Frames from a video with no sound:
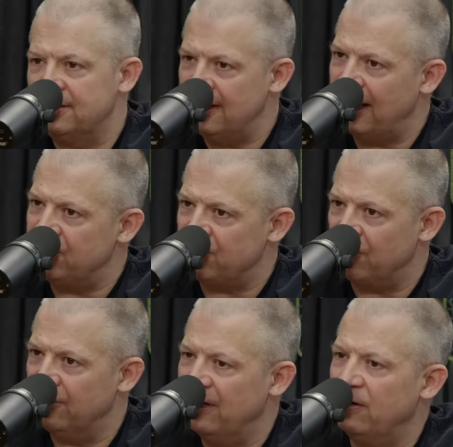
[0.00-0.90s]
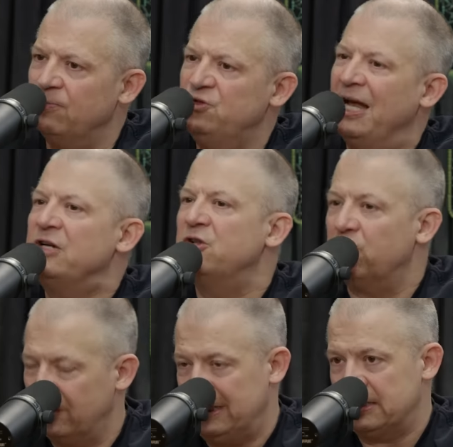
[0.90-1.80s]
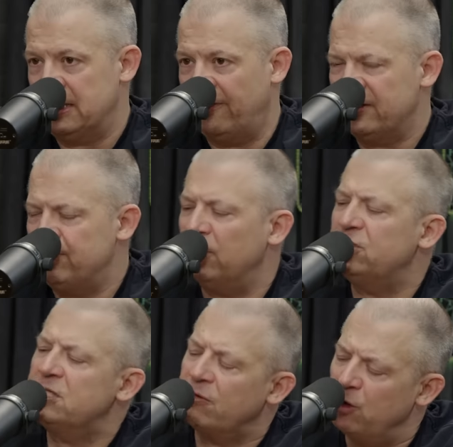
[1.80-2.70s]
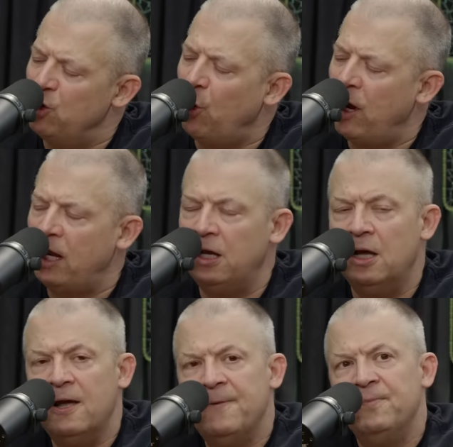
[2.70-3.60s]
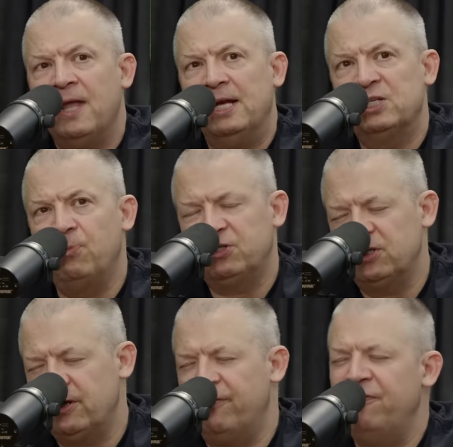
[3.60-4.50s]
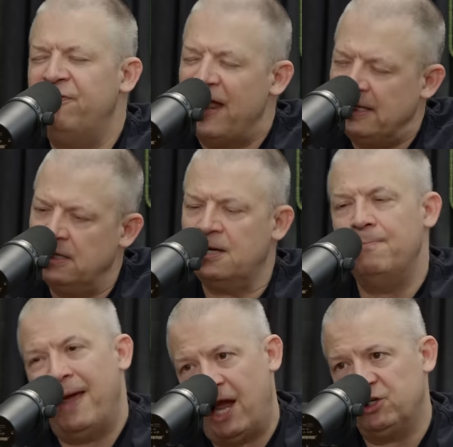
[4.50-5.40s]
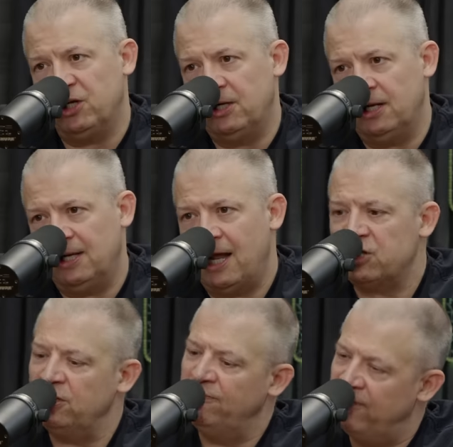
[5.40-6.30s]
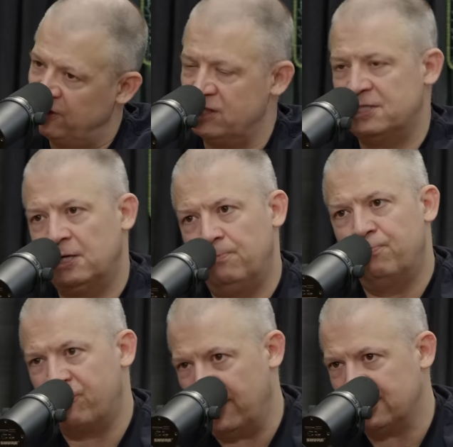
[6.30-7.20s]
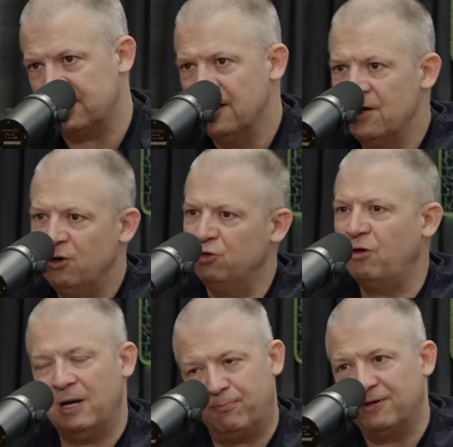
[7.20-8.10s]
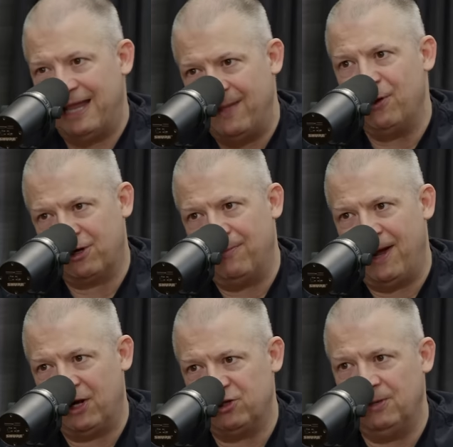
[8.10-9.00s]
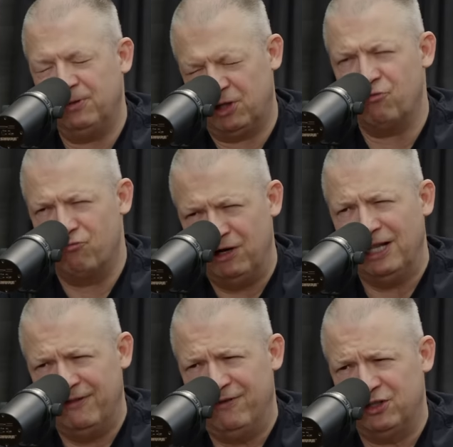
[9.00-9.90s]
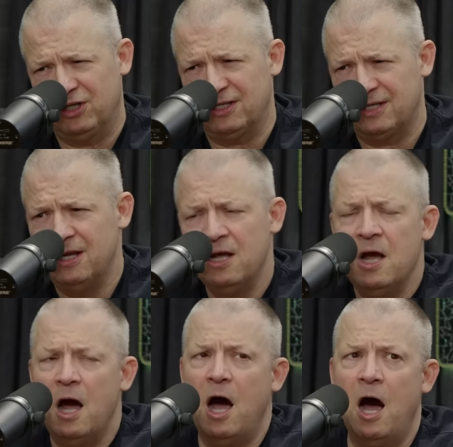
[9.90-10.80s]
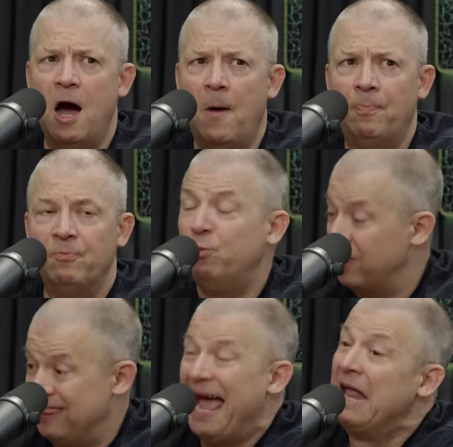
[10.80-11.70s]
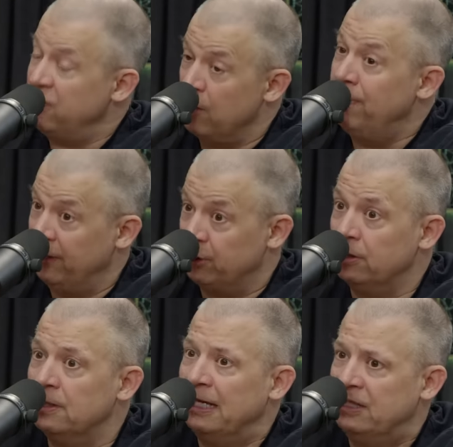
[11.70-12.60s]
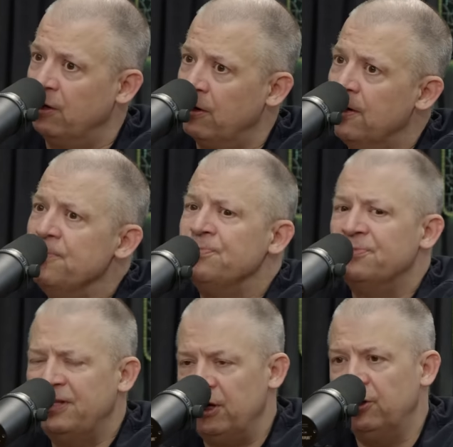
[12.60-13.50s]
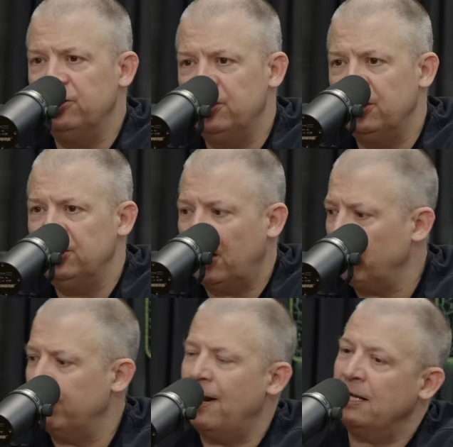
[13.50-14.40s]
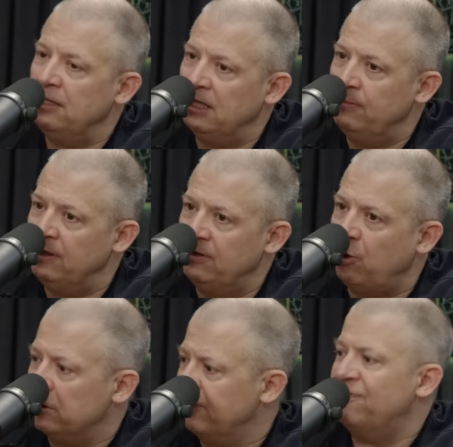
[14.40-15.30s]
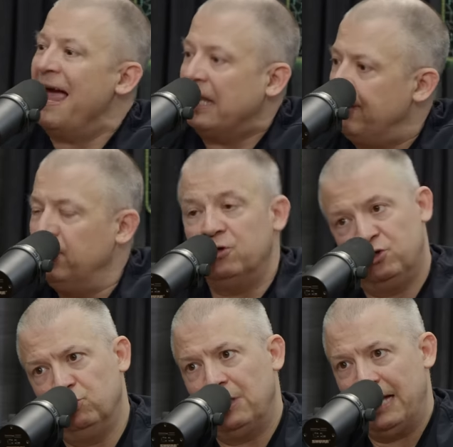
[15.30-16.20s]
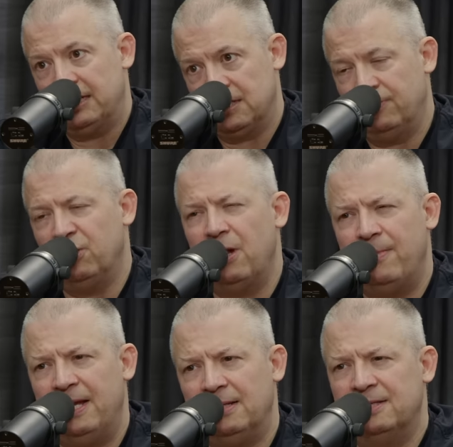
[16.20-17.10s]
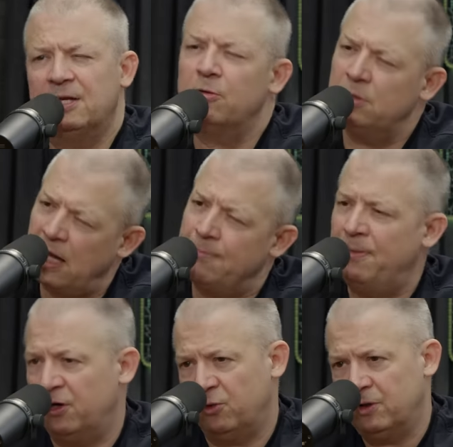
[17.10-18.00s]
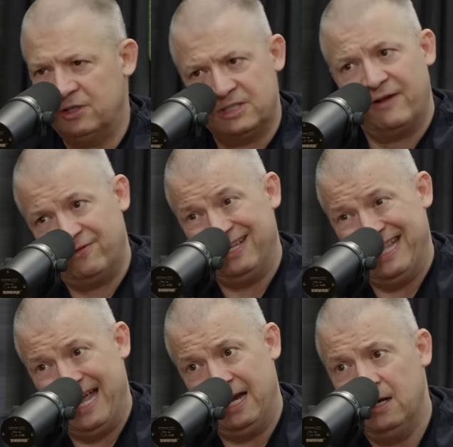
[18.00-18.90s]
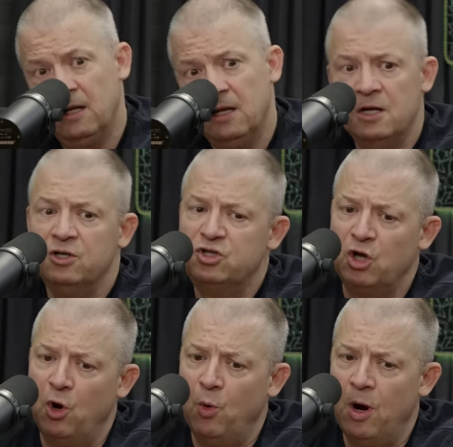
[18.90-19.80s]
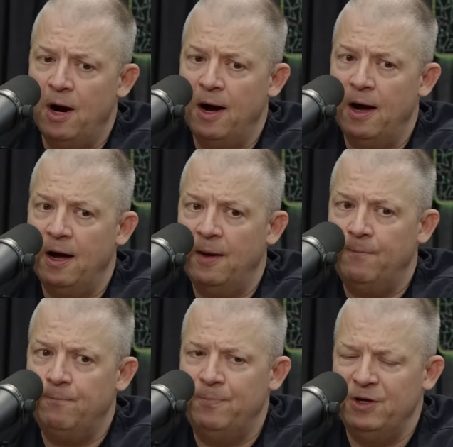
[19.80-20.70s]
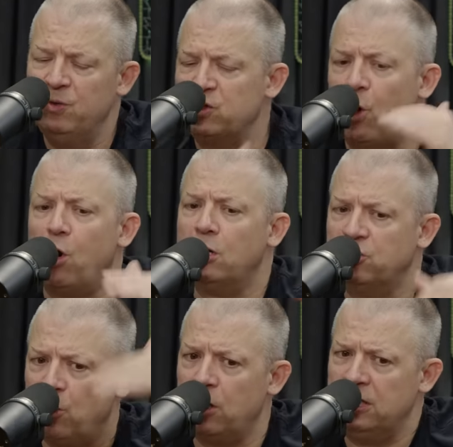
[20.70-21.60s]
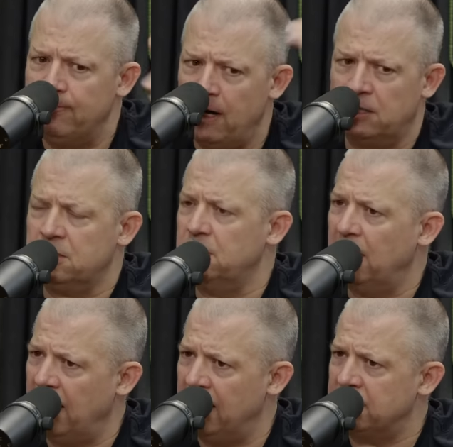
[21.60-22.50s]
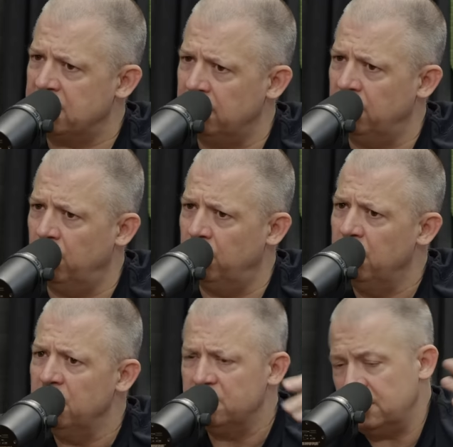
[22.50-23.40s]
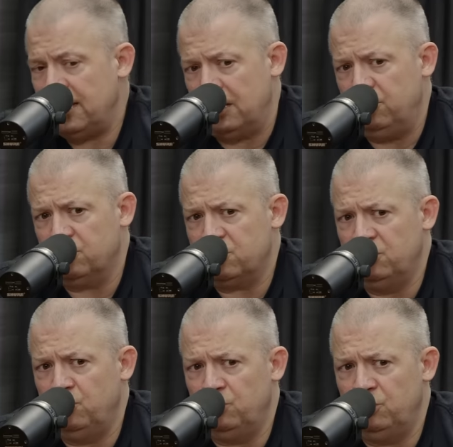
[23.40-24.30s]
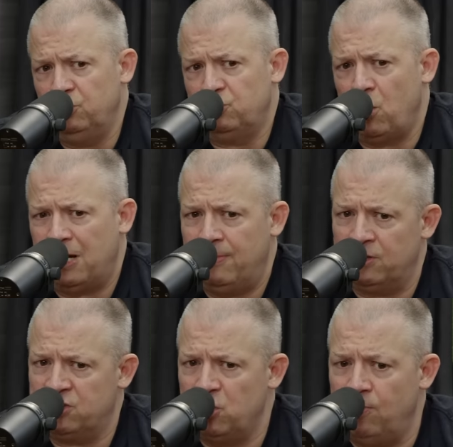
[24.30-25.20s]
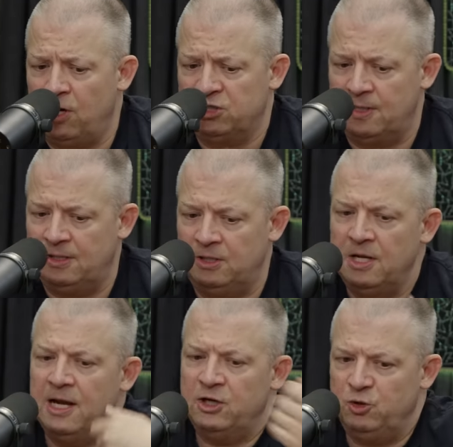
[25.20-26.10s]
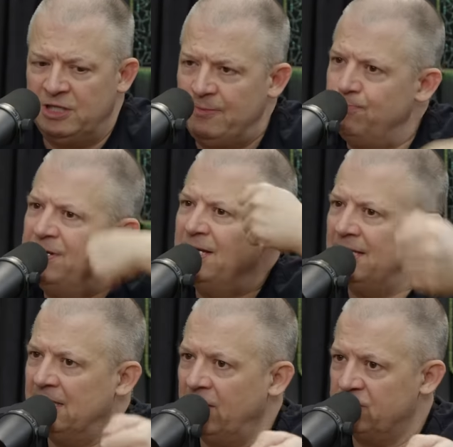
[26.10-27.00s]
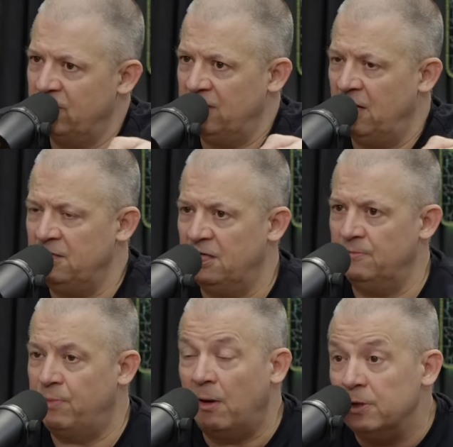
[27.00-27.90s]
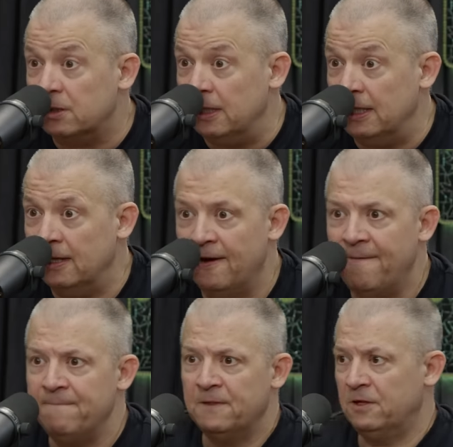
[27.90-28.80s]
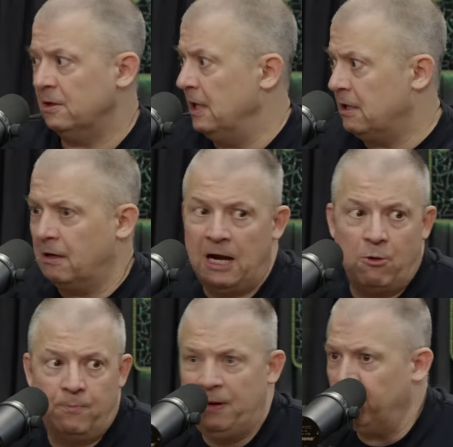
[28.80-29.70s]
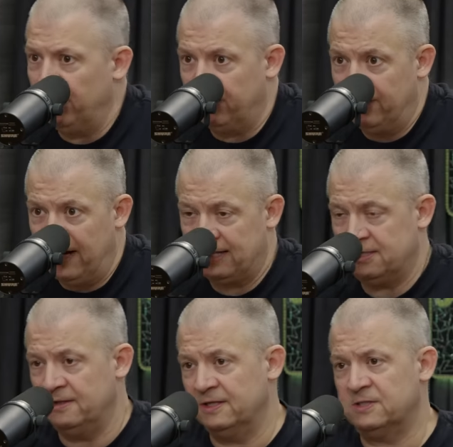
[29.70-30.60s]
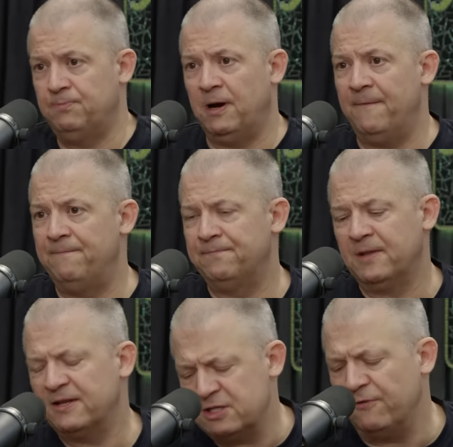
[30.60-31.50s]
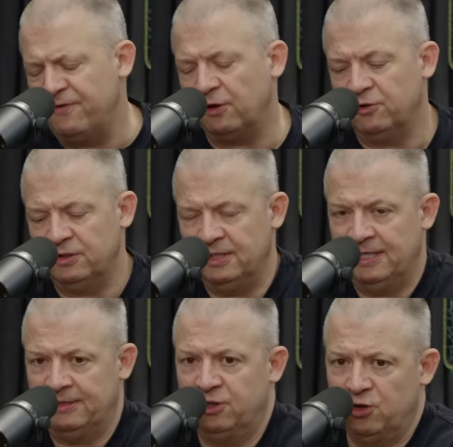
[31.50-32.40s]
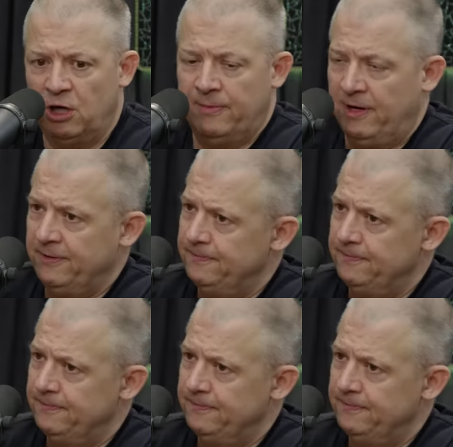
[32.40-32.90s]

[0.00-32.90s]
is nicer. They're gentler with this stuff. As much as they're annoying, and as much as they're fake compassionate and actually vicious little pricks who try to pretend they're compassionate, but they're really vicious, um, with that, they're better. Like they're, you know, you're not automatically going to be called a f- because you like something. You know what I mean? Like they're a lot better with stuff like that. So, uh, it was hard talking about it as to, you know because again you you you talk about so much and then as you keep peeling layers of the onion publicly you're like or how are people going to react to this but it still felt good to get to talk about it